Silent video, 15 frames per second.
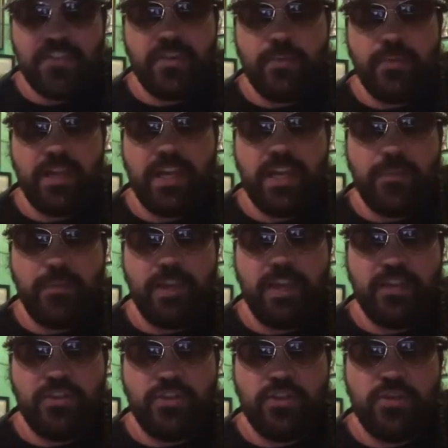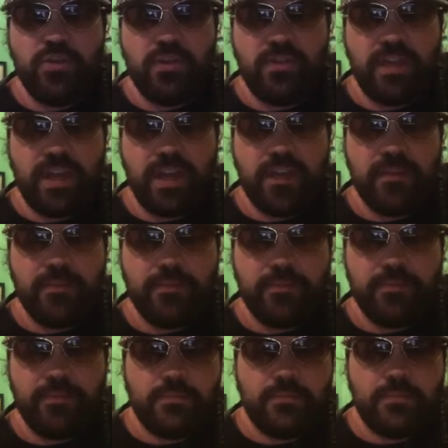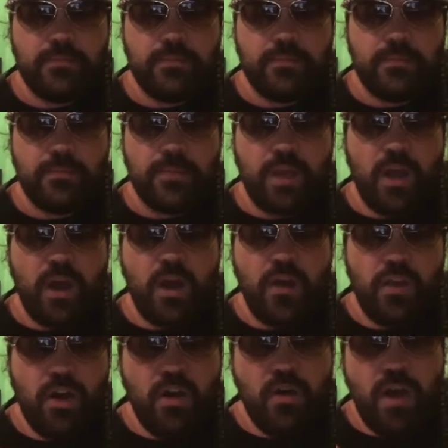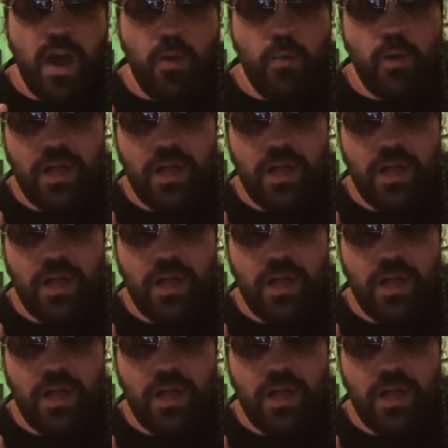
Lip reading: to play a tune of that. Although I will